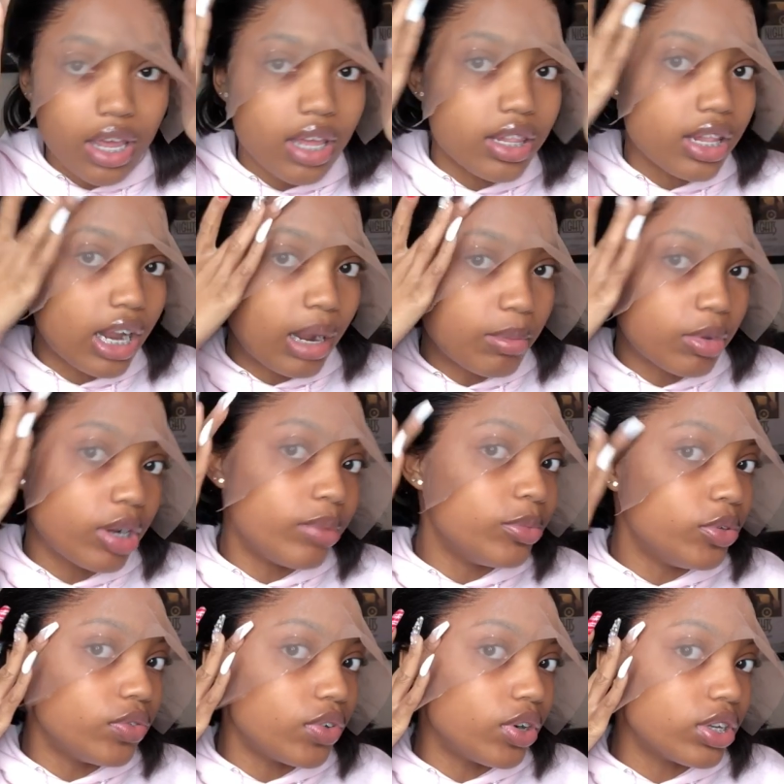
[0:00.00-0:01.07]
Then I'm going to
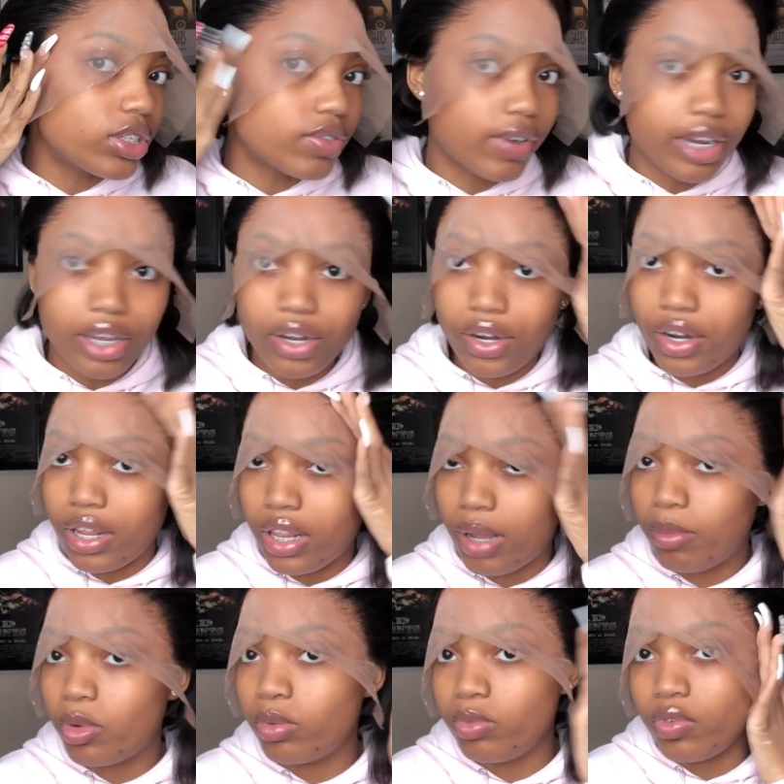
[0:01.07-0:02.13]
move on to right here, and then
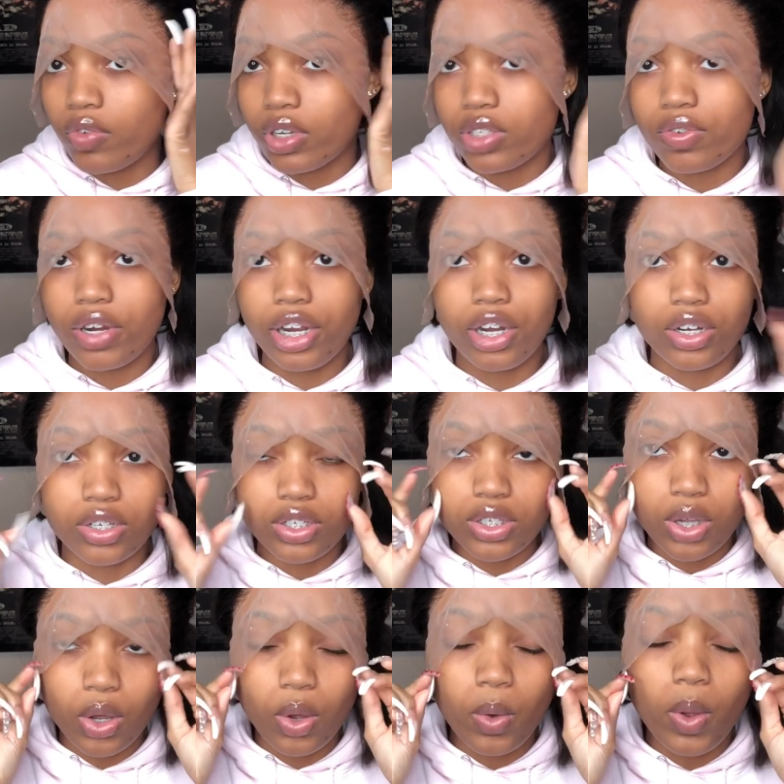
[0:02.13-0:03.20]
I'm going to move on to right here.
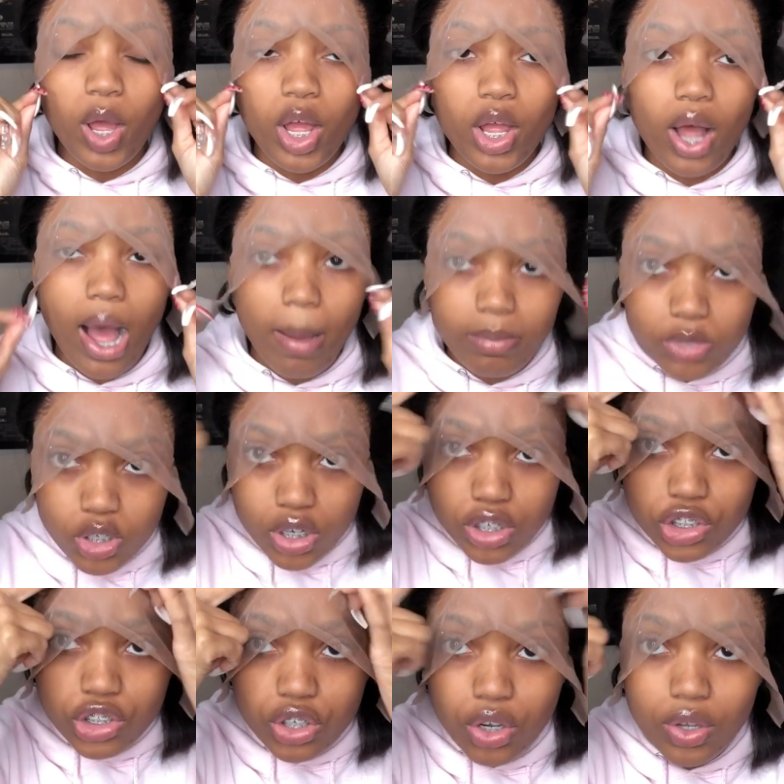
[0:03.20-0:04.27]
So I'm just going to
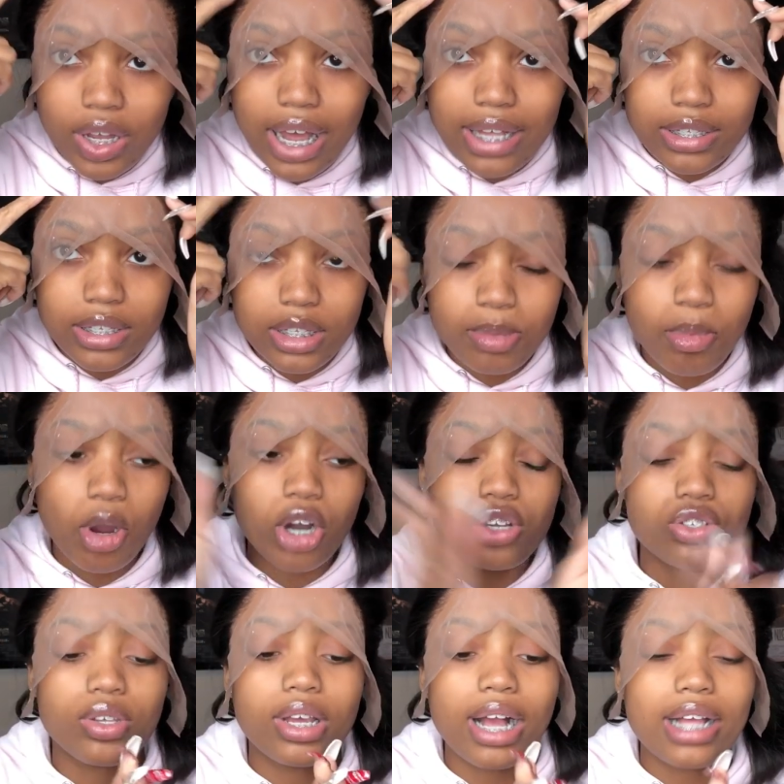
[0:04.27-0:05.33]
show you guys this part
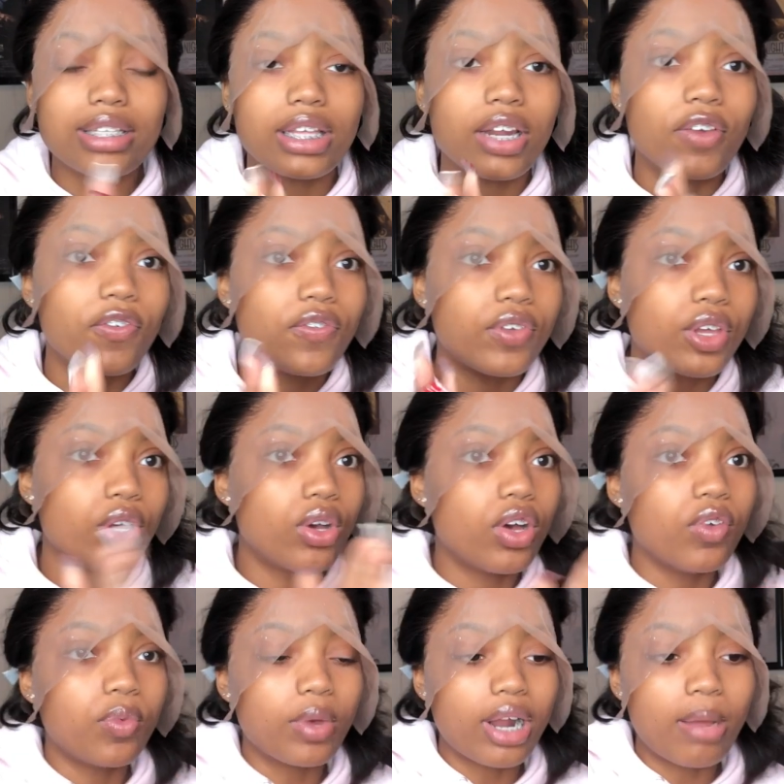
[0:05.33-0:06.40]
so you guys get a feel
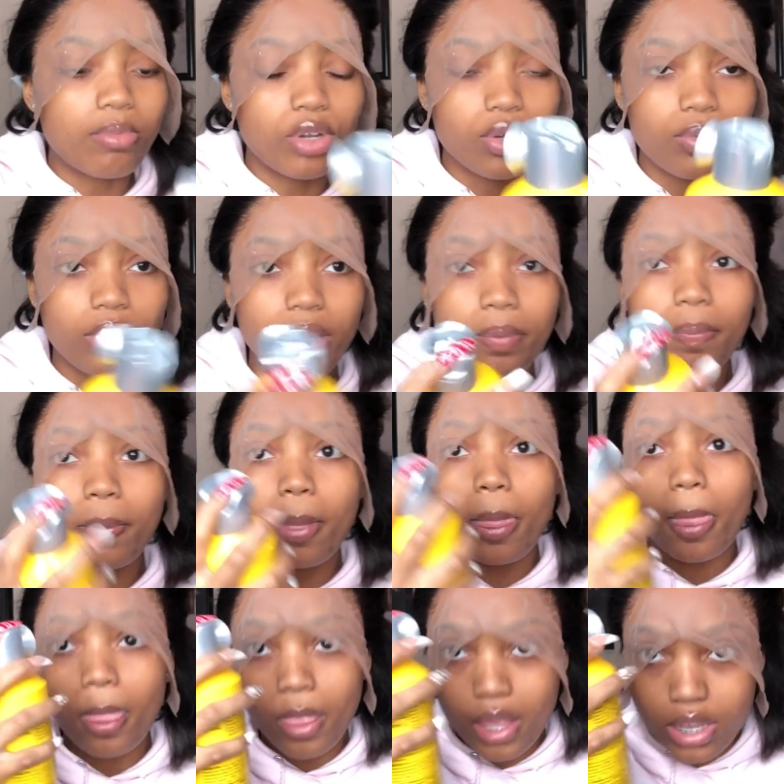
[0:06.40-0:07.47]
of what I'm doing.
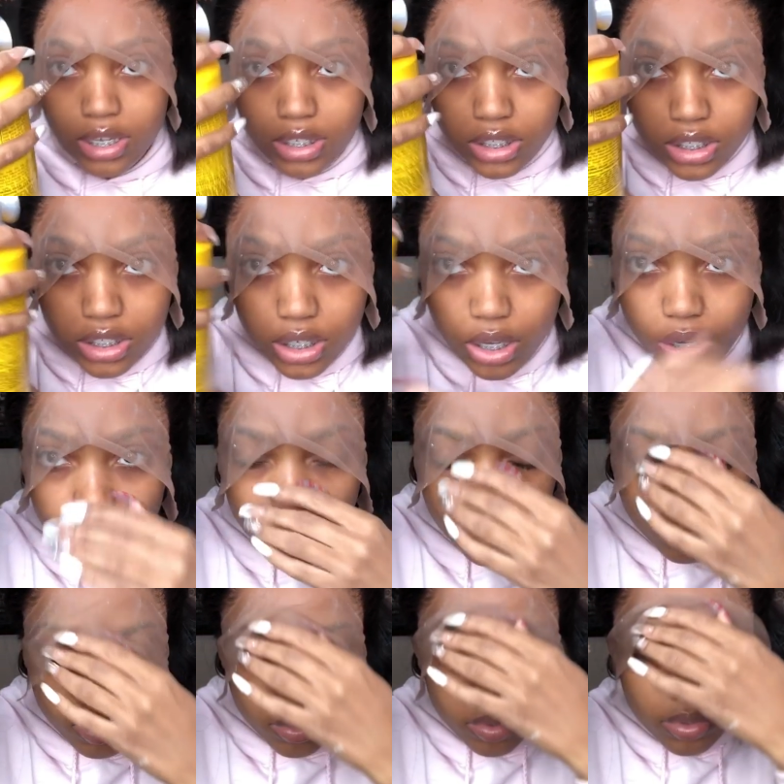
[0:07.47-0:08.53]

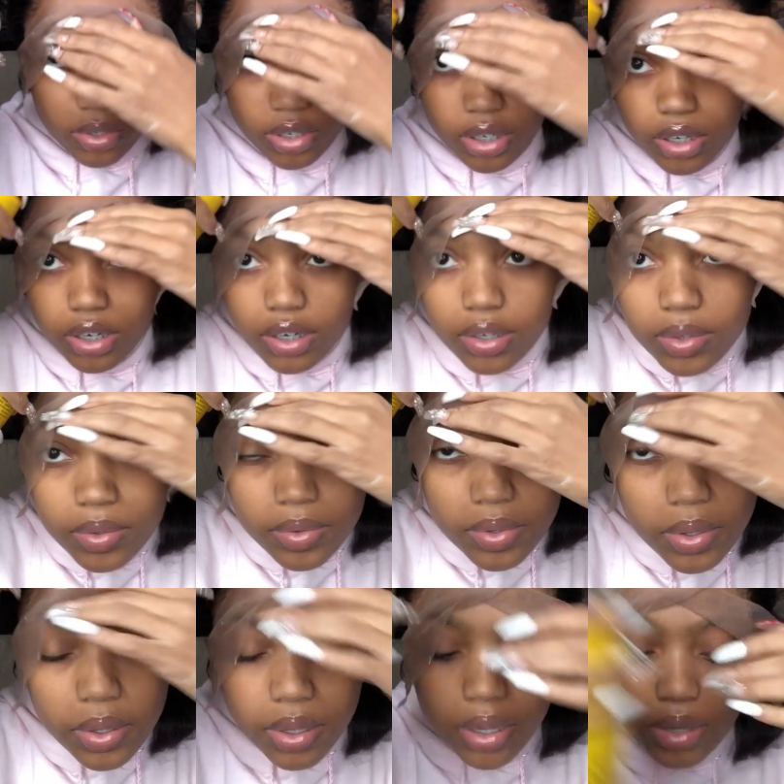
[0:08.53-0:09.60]
So hold on.
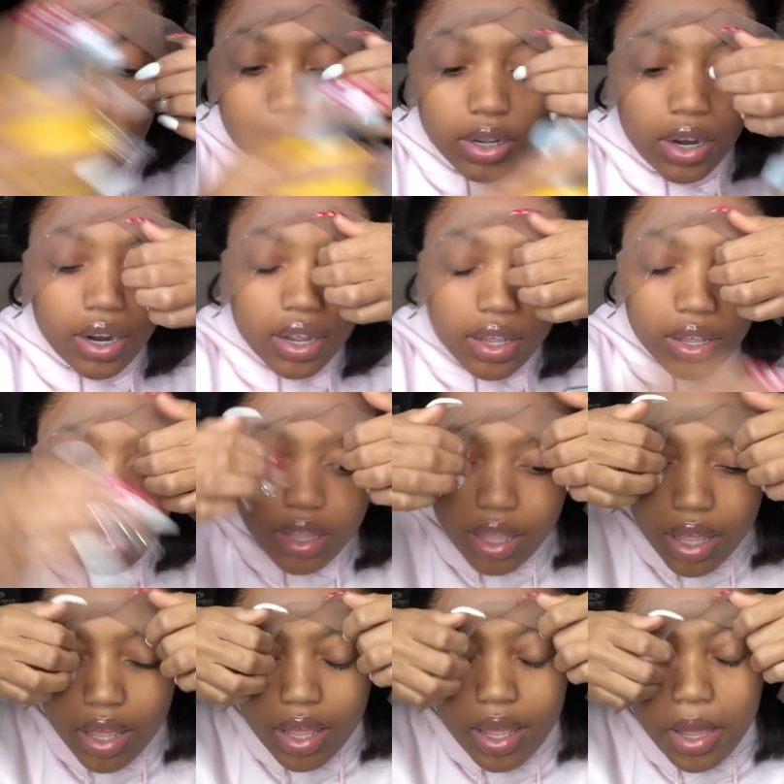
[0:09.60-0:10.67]
Sorry.
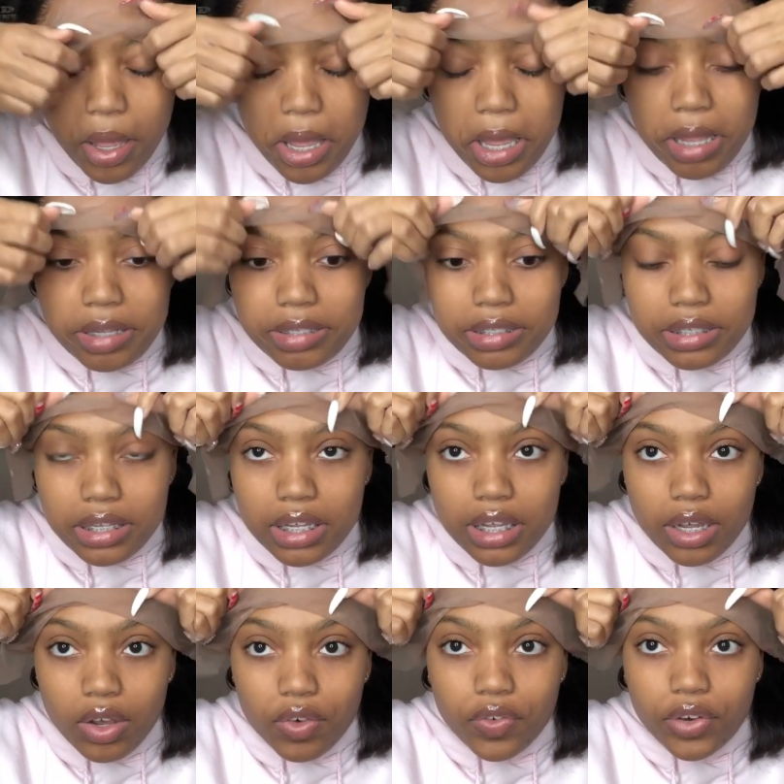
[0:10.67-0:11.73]
Can't
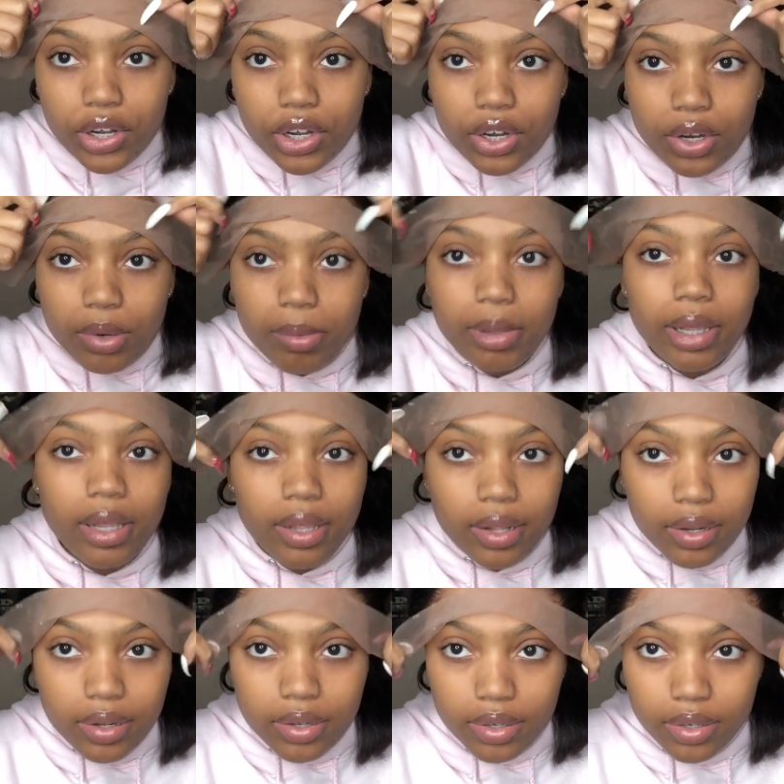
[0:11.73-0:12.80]
see over here, man.